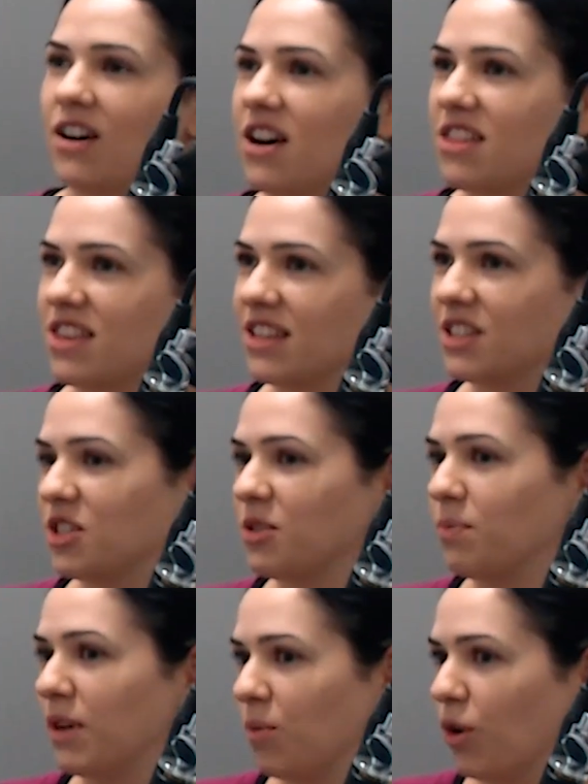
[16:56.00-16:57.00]
I think it's
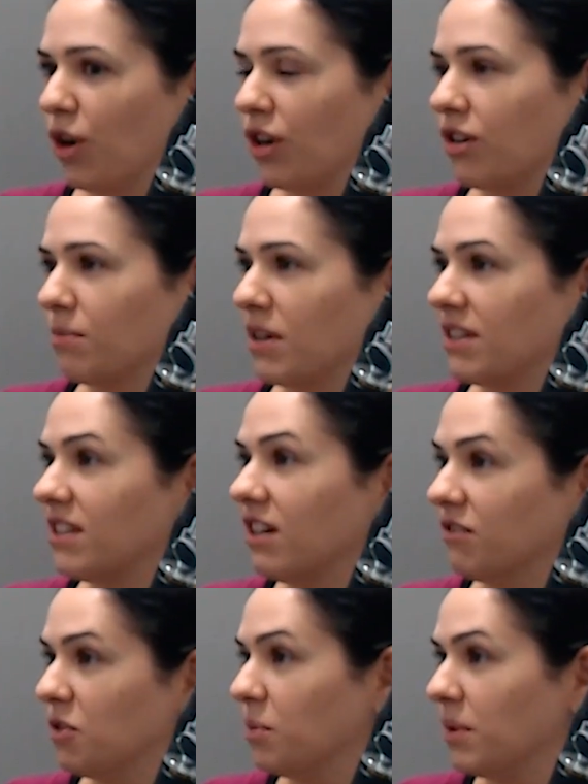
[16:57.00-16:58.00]
just been work on
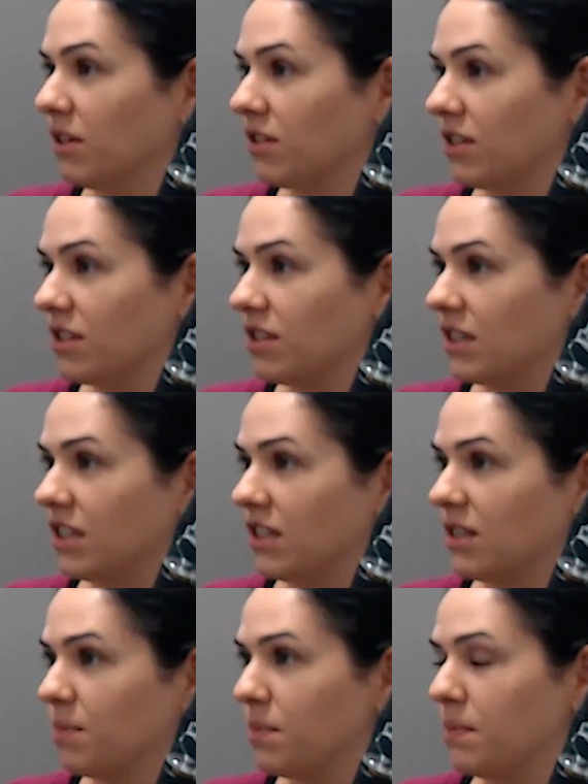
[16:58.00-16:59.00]
myself, to be honest.
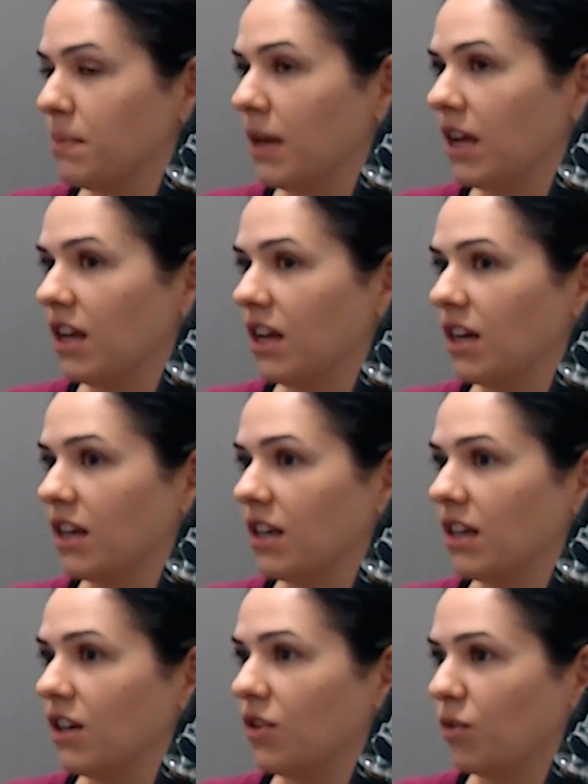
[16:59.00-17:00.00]
It's
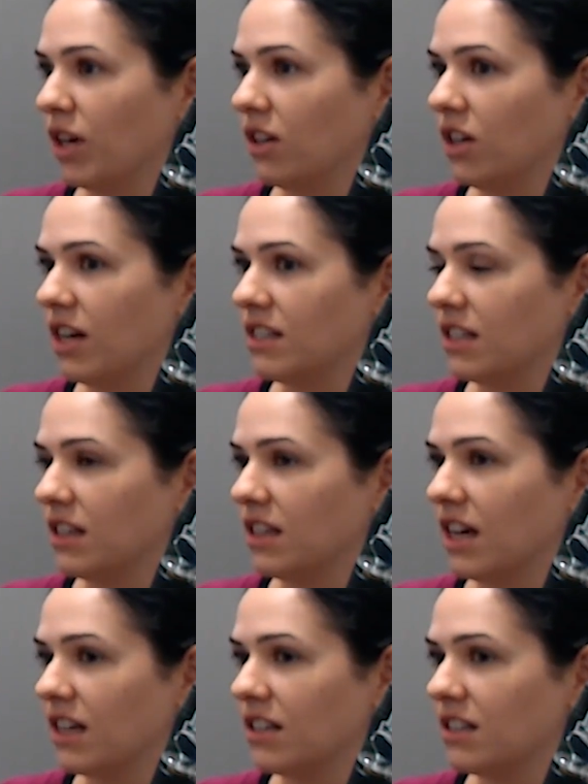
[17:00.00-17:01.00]
been realizing
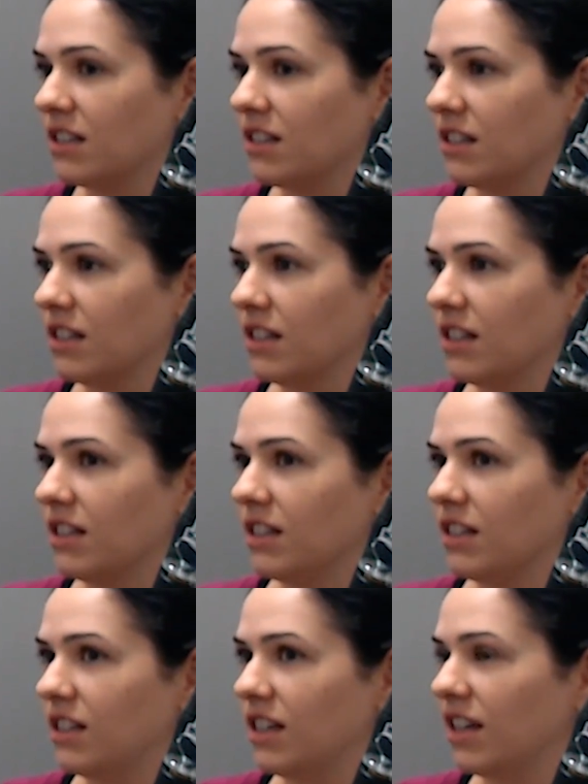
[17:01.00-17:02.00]
that
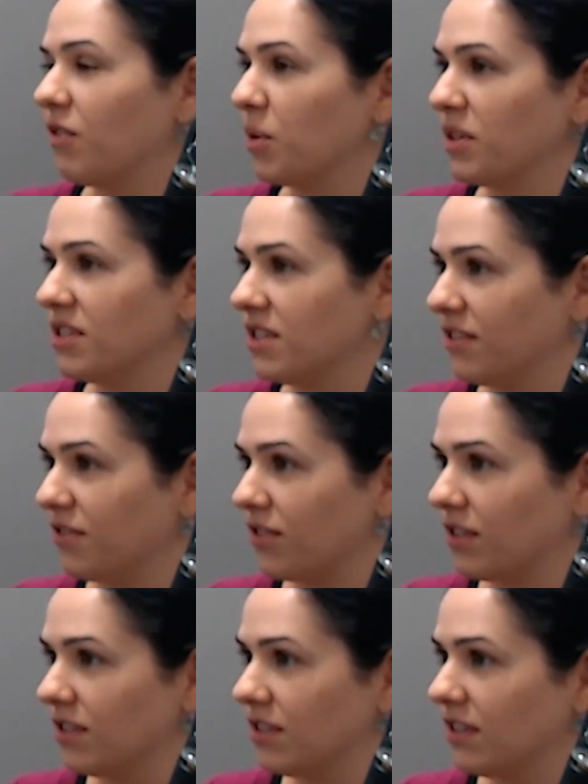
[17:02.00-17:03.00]
everyone's
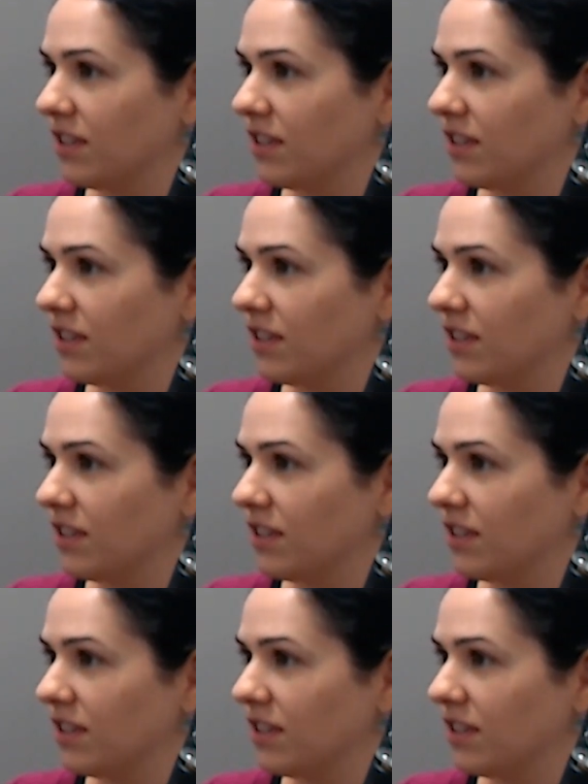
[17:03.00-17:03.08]
different.